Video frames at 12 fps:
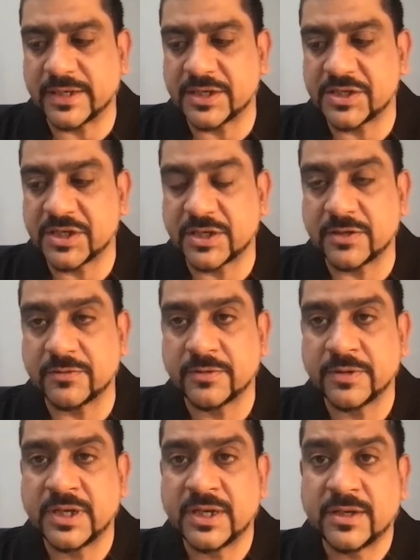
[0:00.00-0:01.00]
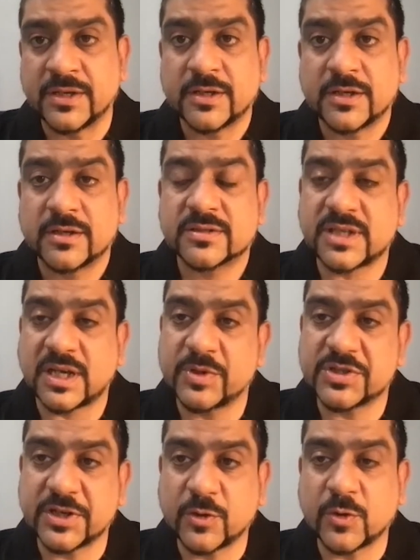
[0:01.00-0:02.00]
initiative. Cyber
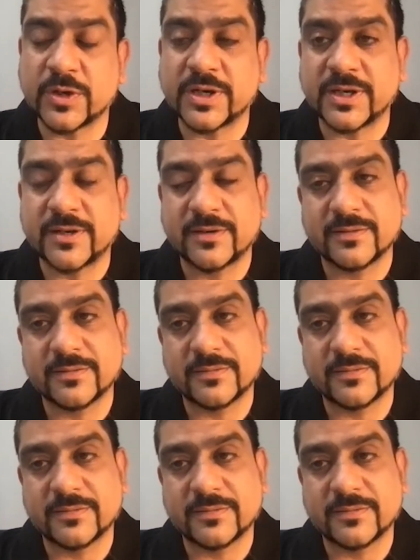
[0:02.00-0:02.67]
security,